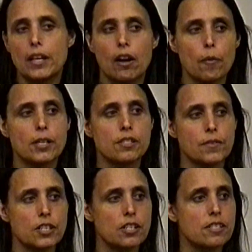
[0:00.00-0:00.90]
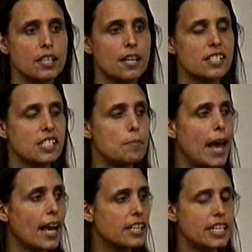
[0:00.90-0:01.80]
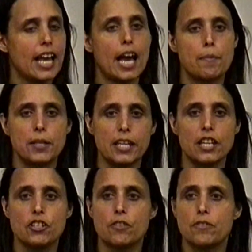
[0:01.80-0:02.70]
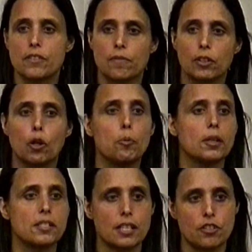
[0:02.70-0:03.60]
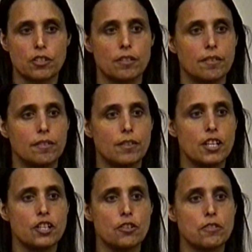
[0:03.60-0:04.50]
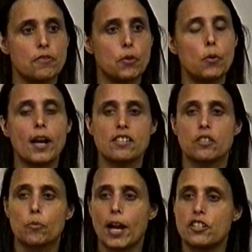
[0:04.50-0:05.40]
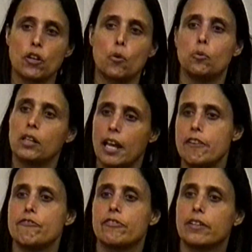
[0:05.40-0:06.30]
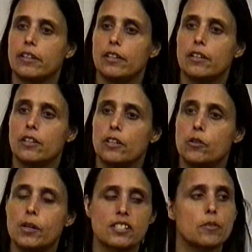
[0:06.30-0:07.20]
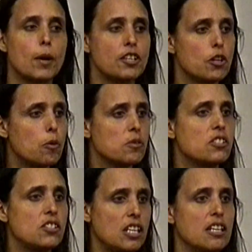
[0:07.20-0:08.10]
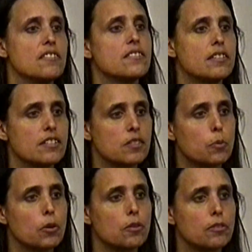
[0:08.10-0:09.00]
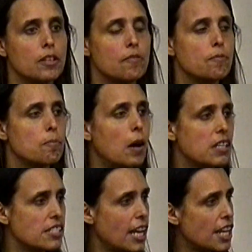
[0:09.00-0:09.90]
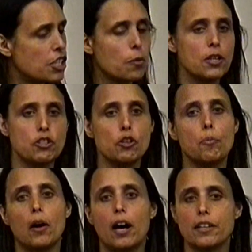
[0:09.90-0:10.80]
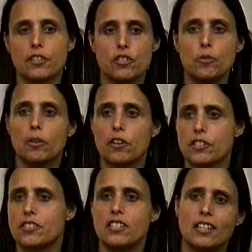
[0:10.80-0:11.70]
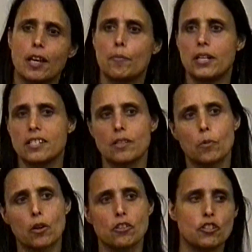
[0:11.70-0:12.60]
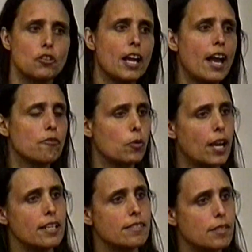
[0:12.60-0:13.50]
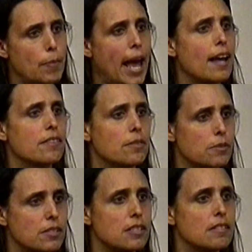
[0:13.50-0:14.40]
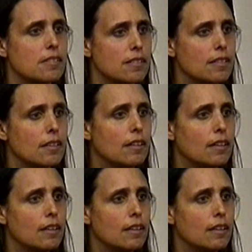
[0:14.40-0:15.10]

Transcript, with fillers: I mean that our reservation is kind of smack dab in the issues of globalization, the issues of who has the right to own life, who has the right to own seeds in this world. If Monsanto and DuPont, the two largest seed companies in the world, should have rights to patent those seeds,